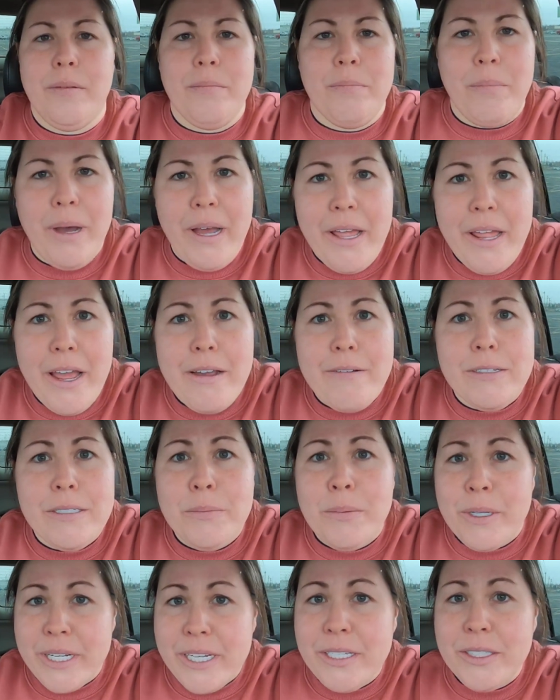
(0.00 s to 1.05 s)
but I was
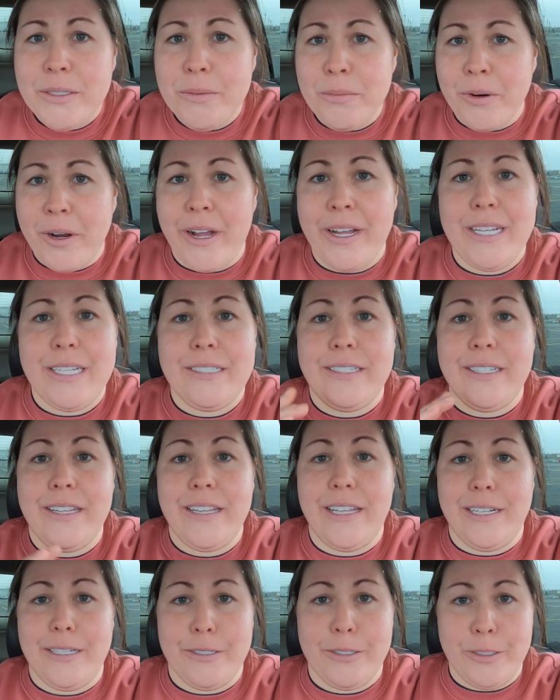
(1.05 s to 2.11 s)
pretty surprised
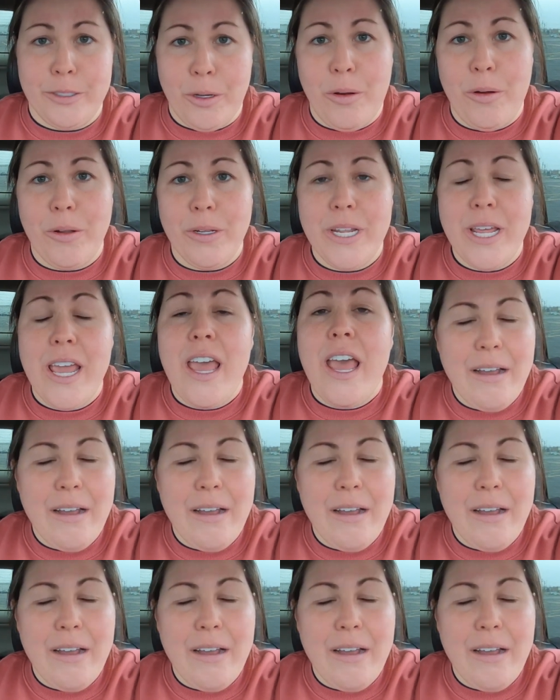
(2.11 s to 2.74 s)
that it sold.